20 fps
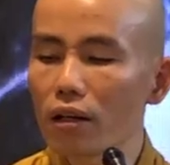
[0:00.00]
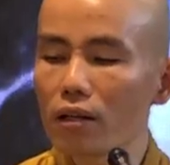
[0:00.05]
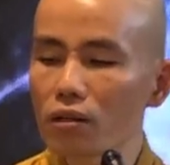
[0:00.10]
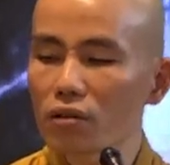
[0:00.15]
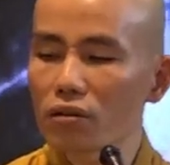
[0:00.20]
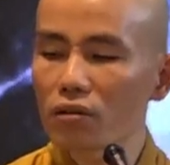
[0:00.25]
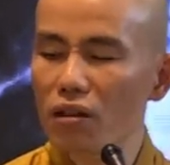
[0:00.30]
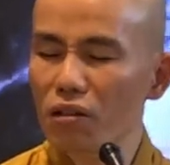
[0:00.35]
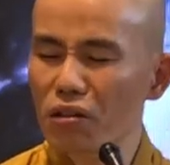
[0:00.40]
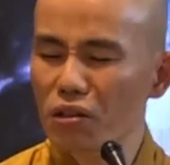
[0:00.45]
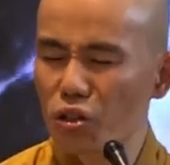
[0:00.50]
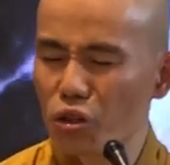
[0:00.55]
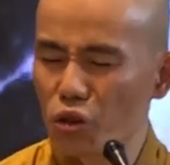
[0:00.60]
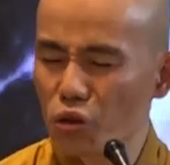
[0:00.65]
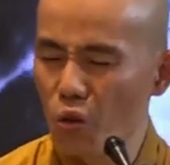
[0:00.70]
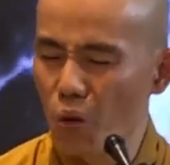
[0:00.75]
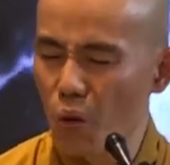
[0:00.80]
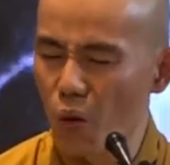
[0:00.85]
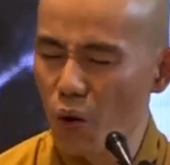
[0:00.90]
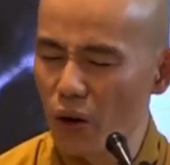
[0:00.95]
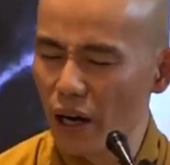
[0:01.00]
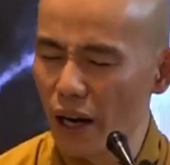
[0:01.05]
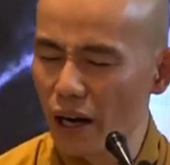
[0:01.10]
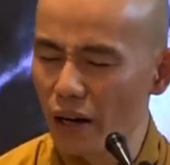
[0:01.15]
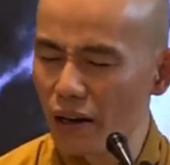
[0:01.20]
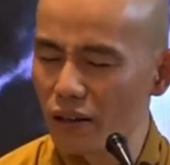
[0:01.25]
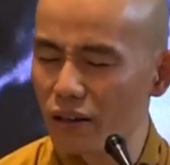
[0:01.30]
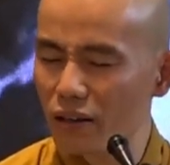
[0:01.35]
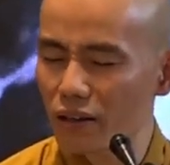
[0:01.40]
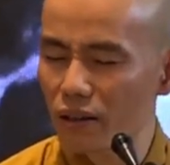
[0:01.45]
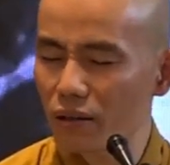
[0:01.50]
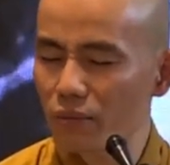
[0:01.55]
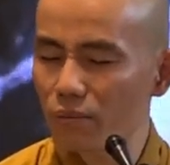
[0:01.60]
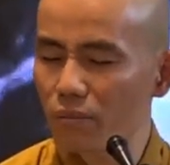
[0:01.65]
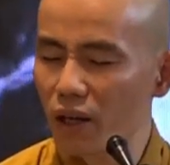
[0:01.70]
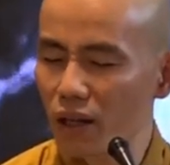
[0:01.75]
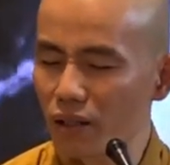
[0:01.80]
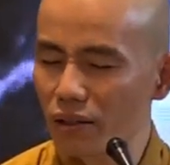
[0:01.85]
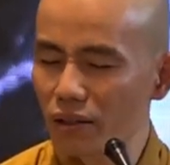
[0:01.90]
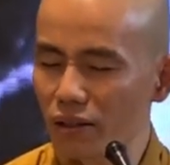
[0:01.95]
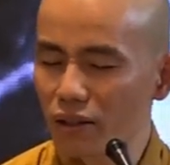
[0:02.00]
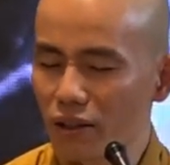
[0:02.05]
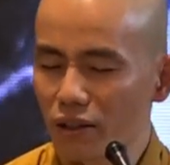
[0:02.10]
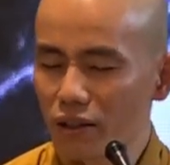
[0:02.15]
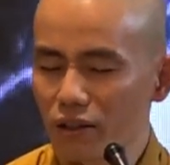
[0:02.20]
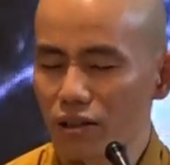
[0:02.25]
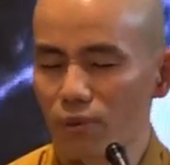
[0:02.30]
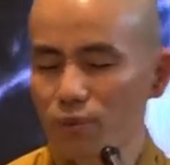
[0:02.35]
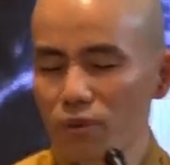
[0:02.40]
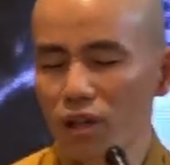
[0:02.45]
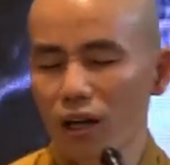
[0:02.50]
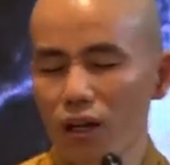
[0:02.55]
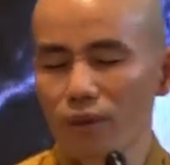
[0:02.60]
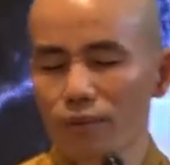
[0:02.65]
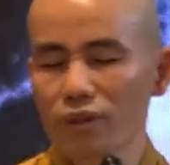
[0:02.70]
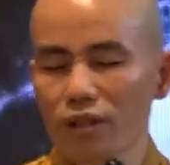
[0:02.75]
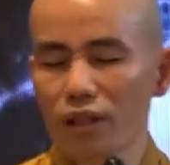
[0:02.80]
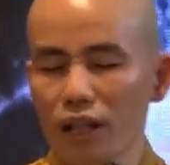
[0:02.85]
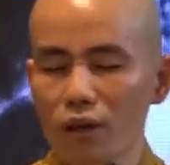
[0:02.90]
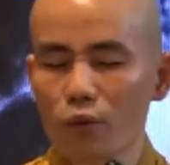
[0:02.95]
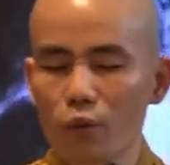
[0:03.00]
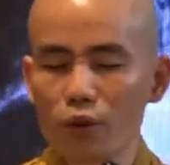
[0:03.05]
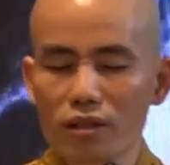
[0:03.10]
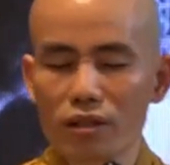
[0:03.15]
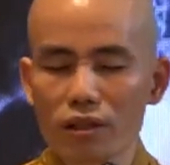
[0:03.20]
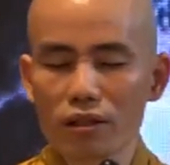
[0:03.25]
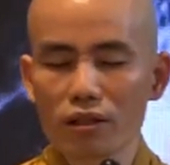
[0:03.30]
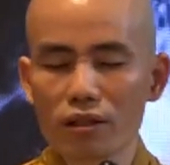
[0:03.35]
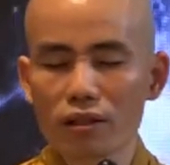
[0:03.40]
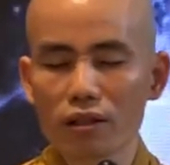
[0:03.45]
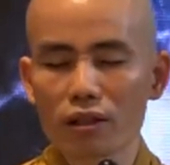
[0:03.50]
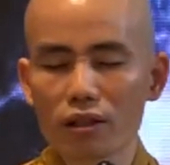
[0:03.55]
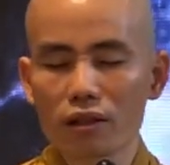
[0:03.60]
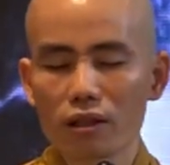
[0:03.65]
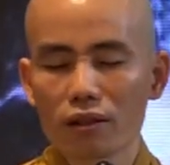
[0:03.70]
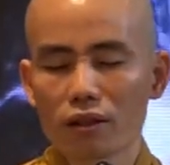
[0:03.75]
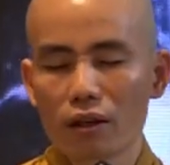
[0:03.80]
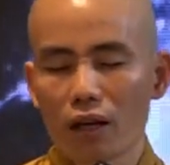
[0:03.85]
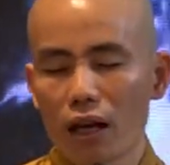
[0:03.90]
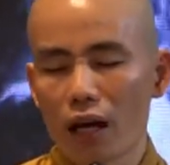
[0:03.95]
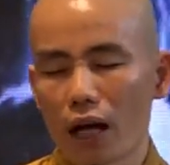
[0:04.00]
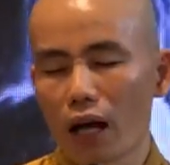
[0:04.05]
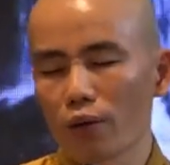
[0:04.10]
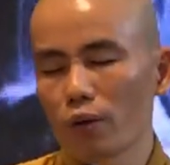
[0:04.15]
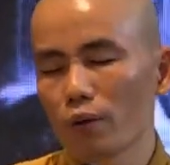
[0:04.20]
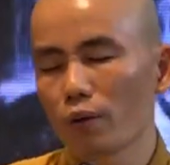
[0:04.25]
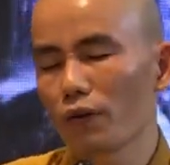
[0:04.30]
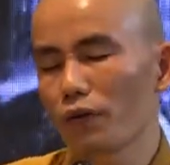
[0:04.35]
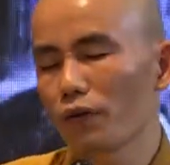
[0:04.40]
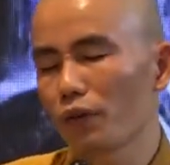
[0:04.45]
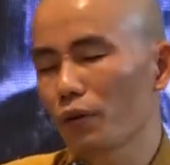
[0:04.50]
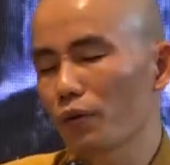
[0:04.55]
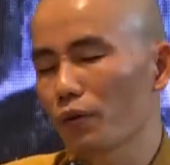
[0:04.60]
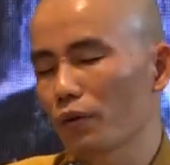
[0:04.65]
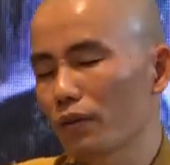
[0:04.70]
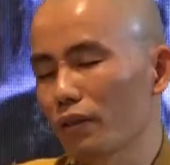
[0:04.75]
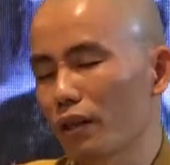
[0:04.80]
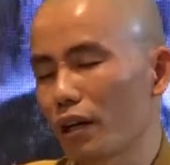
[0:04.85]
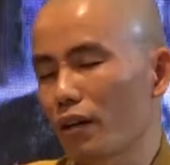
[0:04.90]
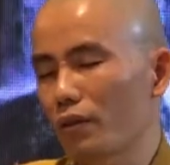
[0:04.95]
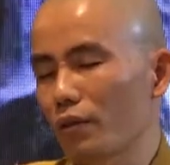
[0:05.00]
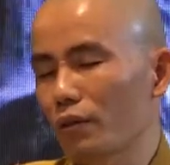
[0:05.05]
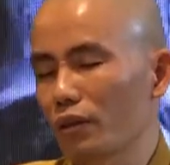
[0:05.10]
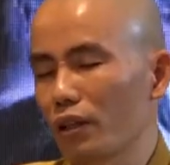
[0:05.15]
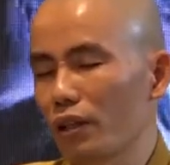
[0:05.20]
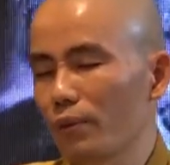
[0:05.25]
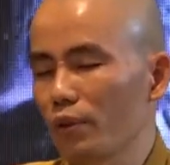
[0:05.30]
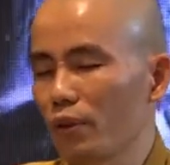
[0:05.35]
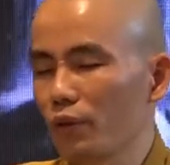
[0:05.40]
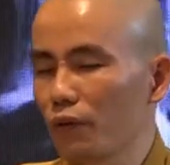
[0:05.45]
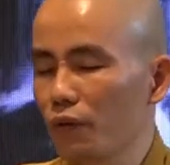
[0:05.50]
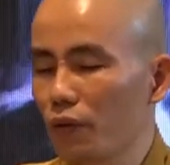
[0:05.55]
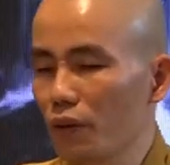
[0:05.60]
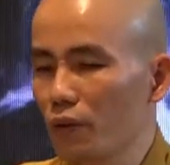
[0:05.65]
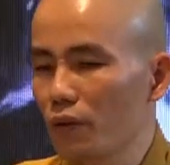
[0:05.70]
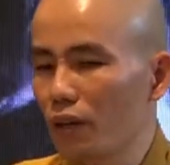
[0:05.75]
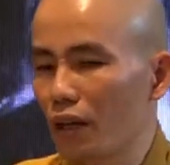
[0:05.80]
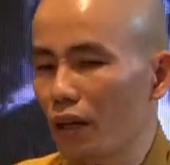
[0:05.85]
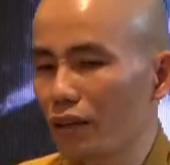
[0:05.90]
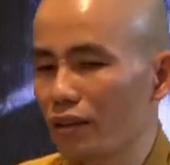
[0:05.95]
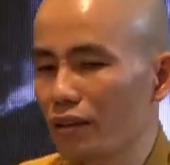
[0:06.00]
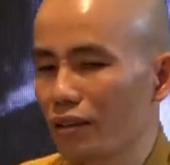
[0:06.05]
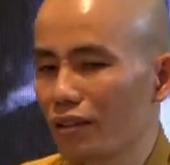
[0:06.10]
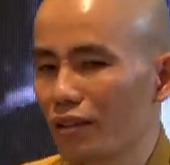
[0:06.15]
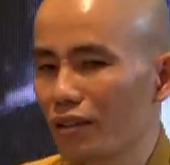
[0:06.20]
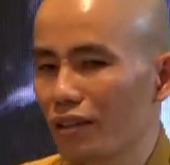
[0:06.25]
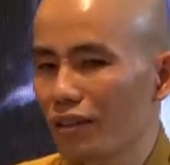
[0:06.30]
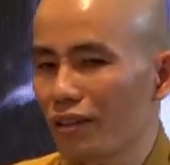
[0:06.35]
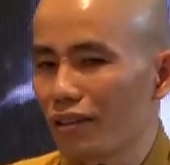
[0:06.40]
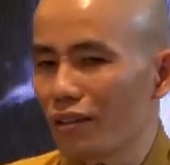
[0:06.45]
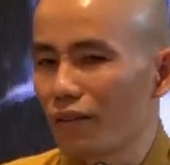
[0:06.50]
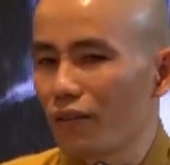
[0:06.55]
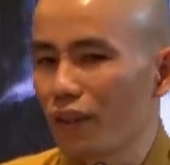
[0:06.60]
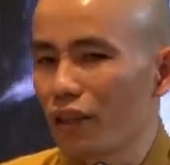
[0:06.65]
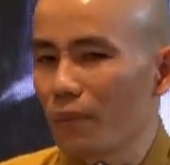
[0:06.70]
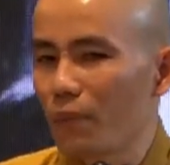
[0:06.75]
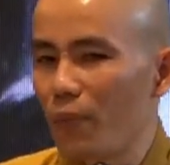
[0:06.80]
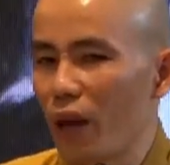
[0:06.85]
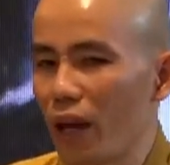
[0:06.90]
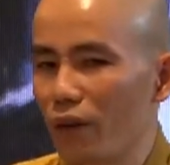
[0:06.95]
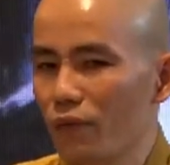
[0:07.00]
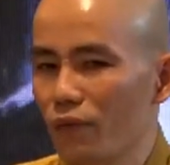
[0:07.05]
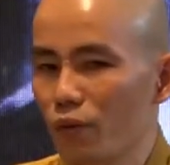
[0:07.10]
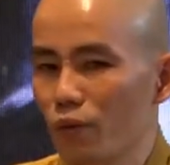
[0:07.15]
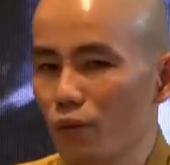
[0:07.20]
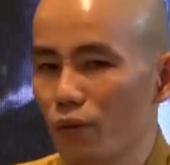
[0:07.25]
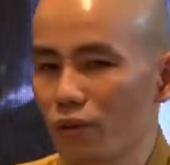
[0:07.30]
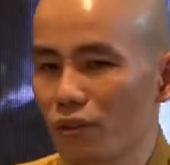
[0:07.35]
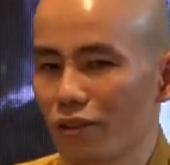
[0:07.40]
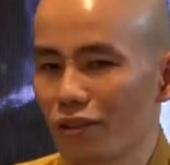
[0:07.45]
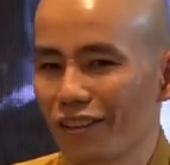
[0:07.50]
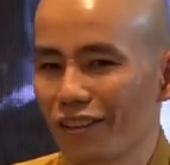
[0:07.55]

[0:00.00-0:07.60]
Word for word: is not a strong anger, but sometimes like we sit here, how do you feel? Now, if you feel that very painful